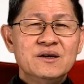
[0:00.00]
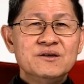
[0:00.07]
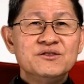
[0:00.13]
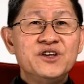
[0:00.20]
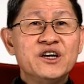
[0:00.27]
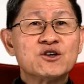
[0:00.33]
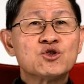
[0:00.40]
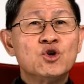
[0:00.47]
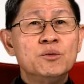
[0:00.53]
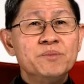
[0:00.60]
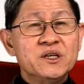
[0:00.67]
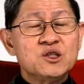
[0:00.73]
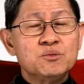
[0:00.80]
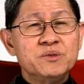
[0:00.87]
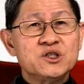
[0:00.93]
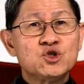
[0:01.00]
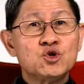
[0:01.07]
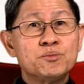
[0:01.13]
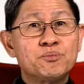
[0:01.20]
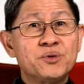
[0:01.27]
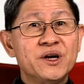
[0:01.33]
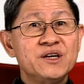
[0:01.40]
Their commitment to
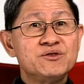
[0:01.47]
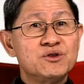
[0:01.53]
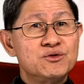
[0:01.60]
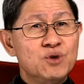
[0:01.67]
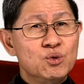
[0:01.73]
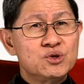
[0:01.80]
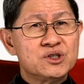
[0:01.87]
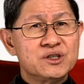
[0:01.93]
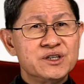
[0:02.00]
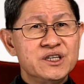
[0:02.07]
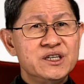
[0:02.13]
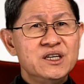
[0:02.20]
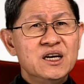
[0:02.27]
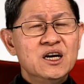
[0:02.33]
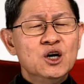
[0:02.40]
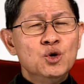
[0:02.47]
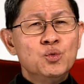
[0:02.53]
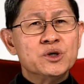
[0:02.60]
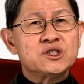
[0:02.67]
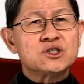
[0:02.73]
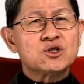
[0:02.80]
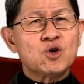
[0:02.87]
pray the Rosary
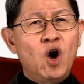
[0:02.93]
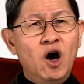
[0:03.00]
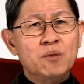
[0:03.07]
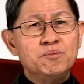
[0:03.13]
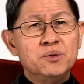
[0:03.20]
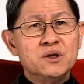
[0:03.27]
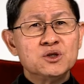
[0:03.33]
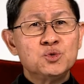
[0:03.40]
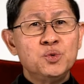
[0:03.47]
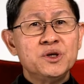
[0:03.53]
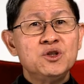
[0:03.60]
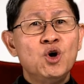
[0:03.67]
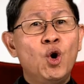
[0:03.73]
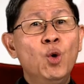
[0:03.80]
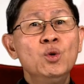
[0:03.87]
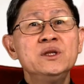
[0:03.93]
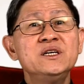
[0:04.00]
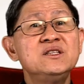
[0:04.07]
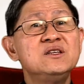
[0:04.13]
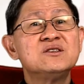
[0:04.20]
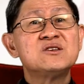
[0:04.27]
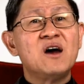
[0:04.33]
was coupled with holy
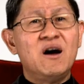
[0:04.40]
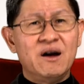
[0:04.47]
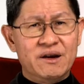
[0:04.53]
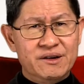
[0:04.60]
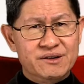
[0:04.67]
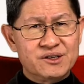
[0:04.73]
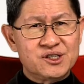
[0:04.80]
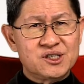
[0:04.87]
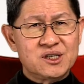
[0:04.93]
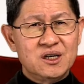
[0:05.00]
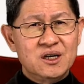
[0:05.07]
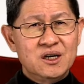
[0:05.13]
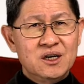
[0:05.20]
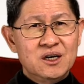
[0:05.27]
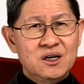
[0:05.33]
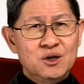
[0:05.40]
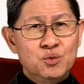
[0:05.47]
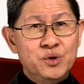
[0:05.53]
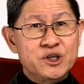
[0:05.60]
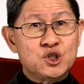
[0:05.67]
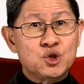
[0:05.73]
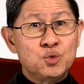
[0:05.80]
desires,
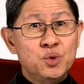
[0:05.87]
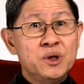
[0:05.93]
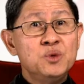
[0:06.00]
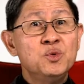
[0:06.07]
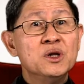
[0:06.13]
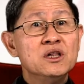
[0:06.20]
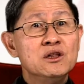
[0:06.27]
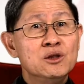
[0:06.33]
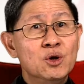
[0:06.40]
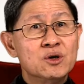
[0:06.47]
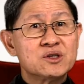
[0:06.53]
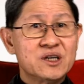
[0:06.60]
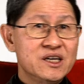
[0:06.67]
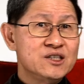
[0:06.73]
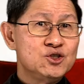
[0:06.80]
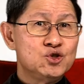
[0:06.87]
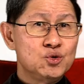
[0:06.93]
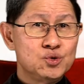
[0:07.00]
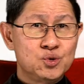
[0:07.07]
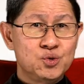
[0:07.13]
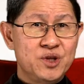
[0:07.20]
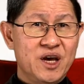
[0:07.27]
which we will look into
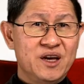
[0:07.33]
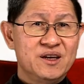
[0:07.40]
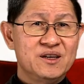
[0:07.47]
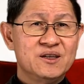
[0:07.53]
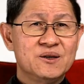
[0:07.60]
today.